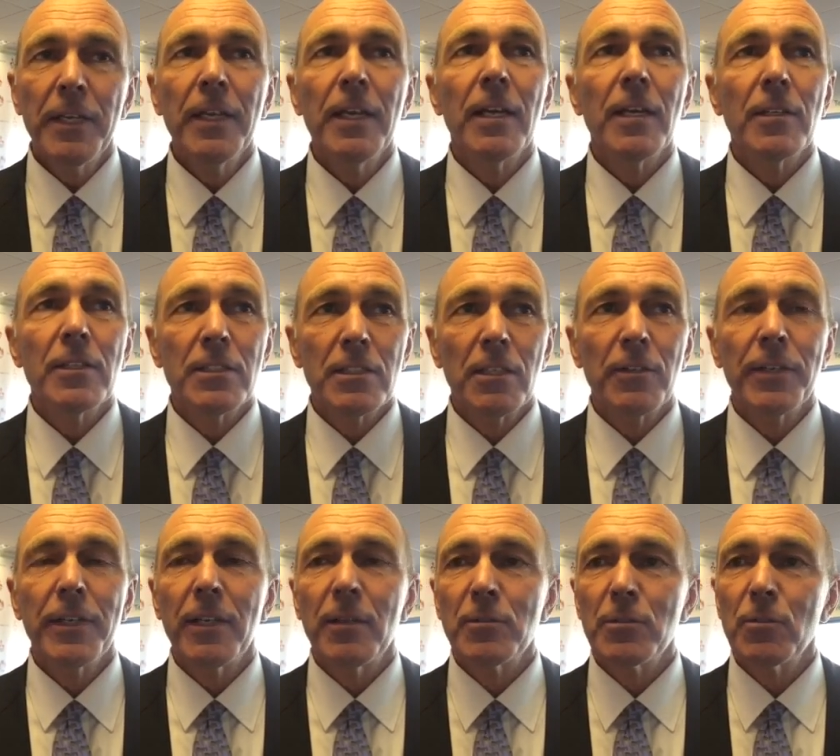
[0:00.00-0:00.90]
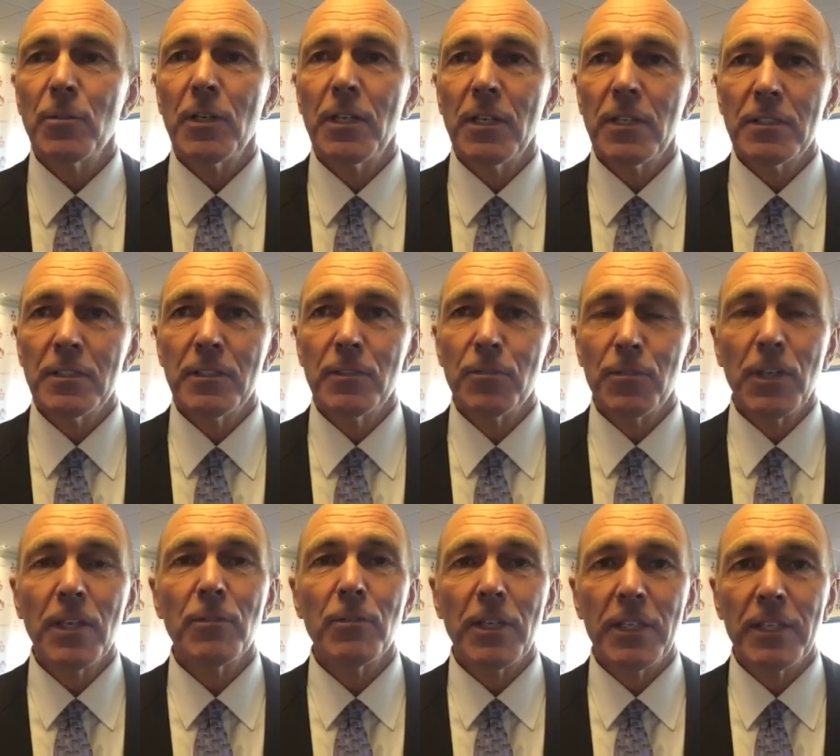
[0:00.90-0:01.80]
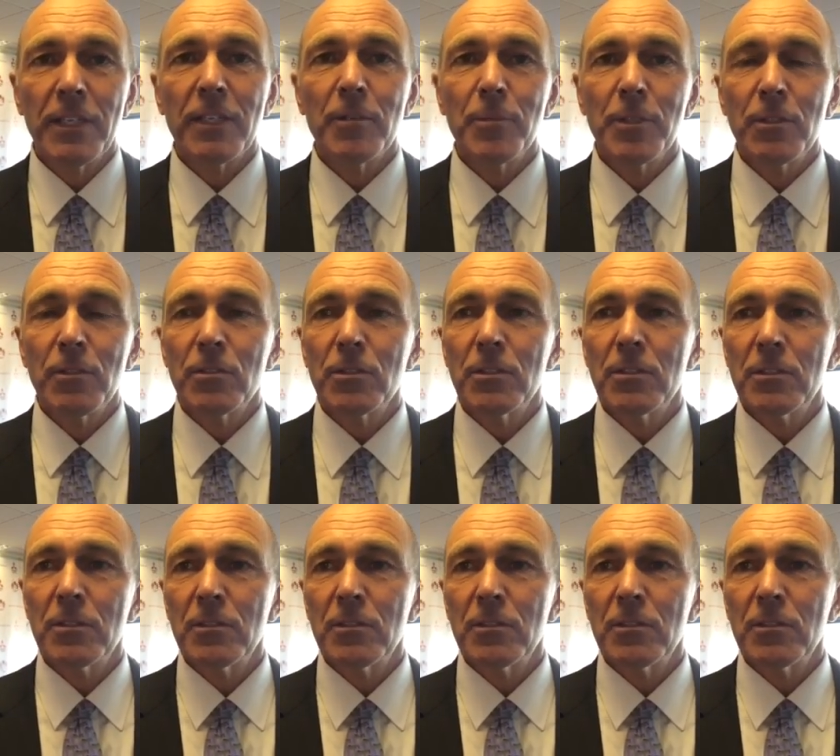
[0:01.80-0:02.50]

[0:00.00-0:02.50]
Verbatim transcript: Yeah, the salary cap's quite hard to define right now because yeah.